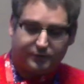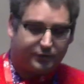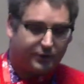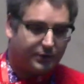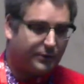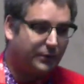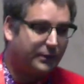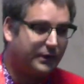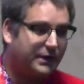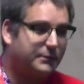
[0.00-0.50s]
of the
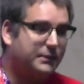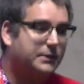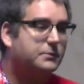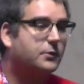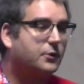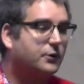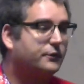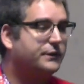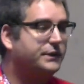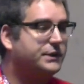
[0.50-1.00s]
firmware ready with
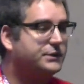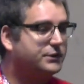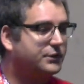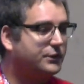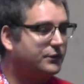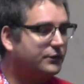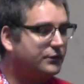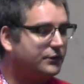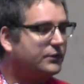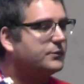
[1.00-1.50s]
more
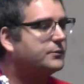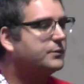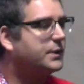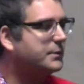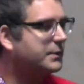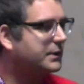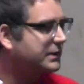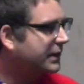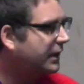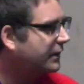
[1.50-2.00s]
features. We
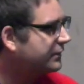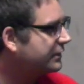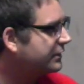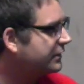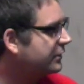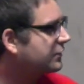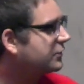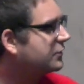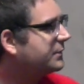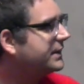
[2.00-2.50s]
will announce
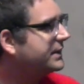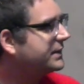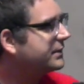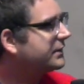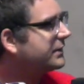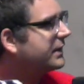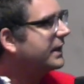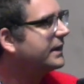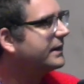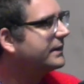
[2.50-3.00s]
it on
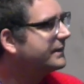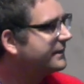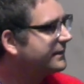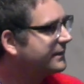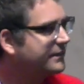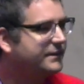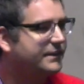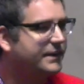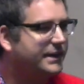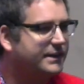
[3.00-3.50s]
Twitter
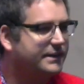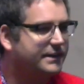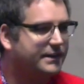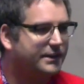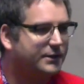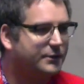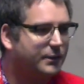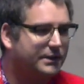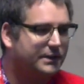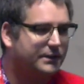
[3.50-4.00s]
and say it
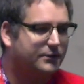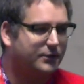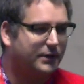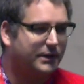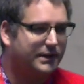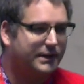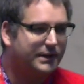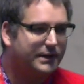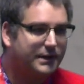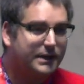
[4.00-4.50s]
here when it's
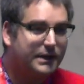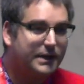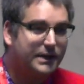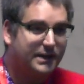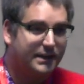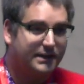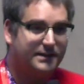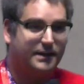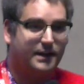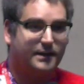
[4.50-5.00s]
ready.
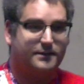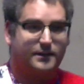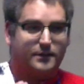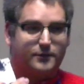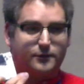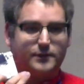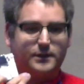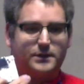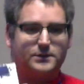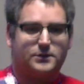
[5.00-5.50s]
In the
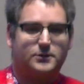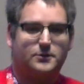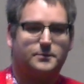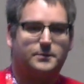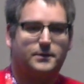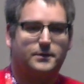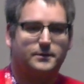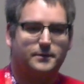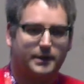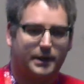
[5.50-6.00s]
ICS village, you'll
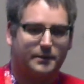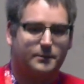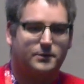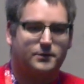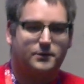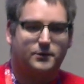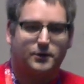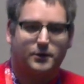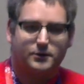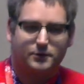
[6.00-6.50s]
be able
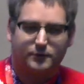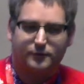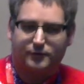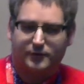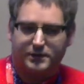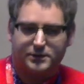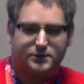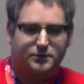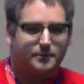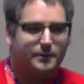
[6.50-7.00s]
to go to
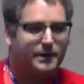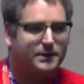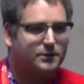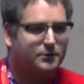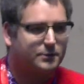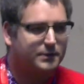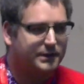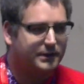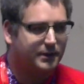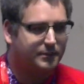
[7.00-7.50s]
flash your
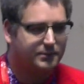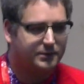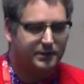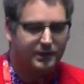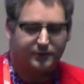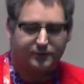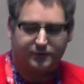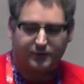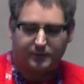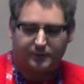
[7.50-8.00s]
badges with the
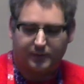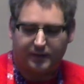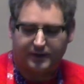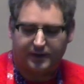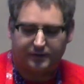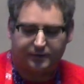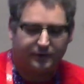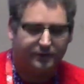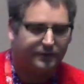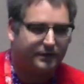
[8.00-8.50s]
up-to-date firmware
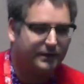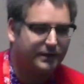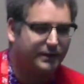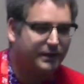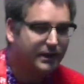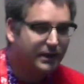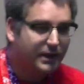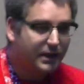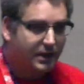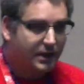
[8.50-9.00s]
and everything.
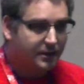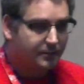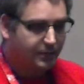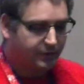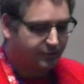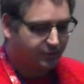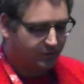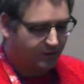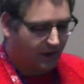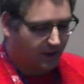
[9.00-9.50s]

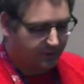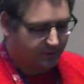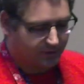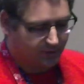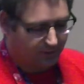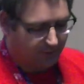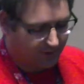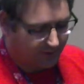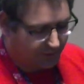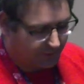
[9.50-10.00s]
But for now, it's
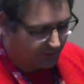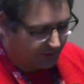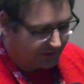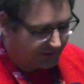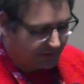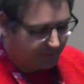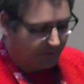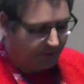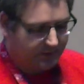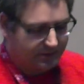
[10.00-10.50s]
already
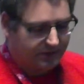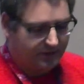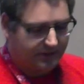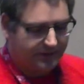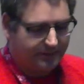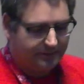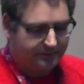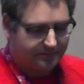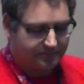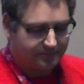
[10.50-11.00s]
working
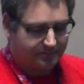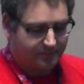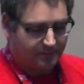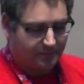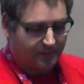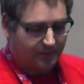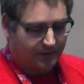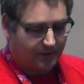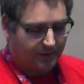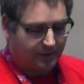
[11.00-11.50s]
partially.
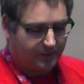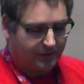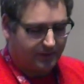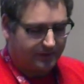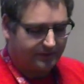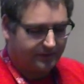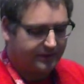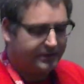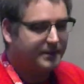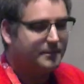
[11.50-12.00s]
You
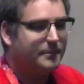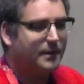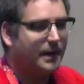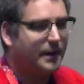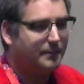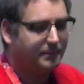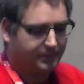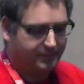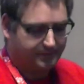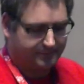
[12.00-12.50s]
can see the
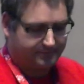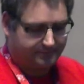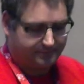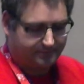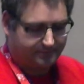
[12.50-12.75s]
map.